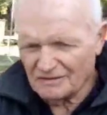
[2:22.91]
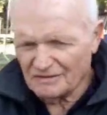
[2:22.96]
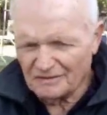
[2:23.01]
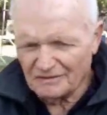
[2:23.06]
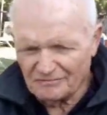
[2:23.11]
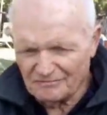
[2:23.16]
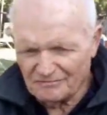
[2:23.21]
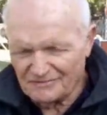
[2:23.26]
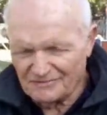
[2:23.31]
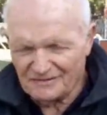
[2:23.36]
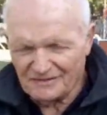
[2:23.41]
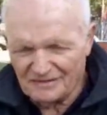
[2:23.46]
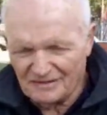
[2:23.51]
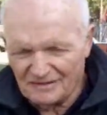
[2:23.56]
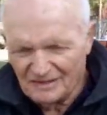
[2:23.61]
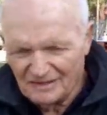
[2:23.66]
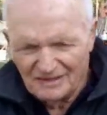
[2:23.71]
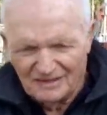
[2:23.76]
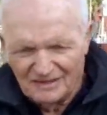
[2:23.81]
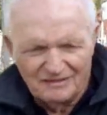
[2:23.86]
when
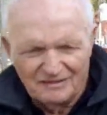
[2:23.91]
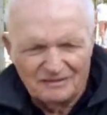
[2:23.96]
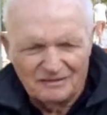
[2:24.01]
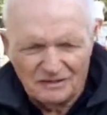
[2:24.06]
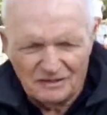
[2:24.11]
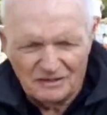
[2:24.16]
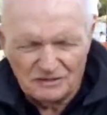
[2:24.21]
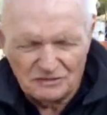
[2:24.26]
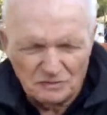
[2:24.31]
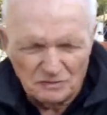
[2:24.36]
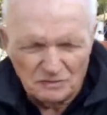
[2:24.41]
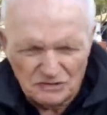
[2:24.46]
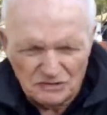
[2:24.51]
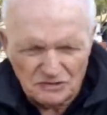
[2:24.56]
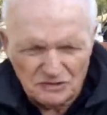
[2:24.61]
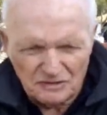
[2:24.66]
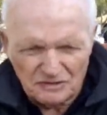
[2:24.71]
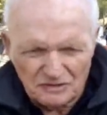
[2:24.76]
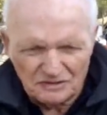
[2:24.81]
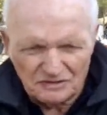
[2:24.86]
I was with the
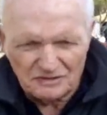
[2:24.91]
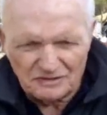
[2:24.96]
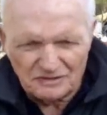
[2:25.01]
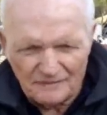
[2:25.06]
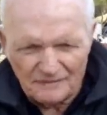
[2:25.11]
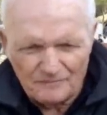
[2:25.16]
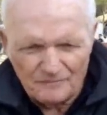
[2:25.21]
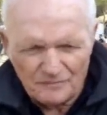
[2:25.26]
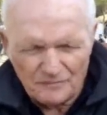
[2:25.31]
circus,